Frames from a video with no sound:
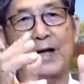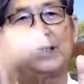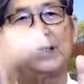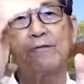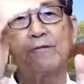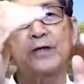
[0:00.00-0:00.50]

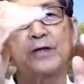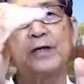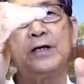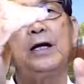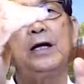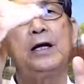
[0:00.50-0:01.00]

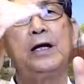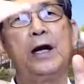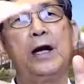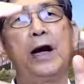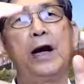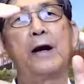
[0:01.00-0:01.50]
different
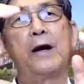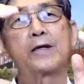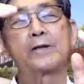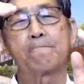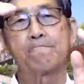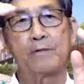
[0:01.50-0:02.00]

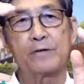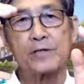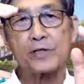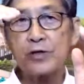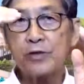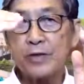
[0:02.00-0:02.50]

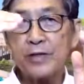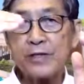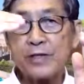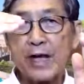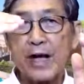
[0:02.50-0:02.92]
students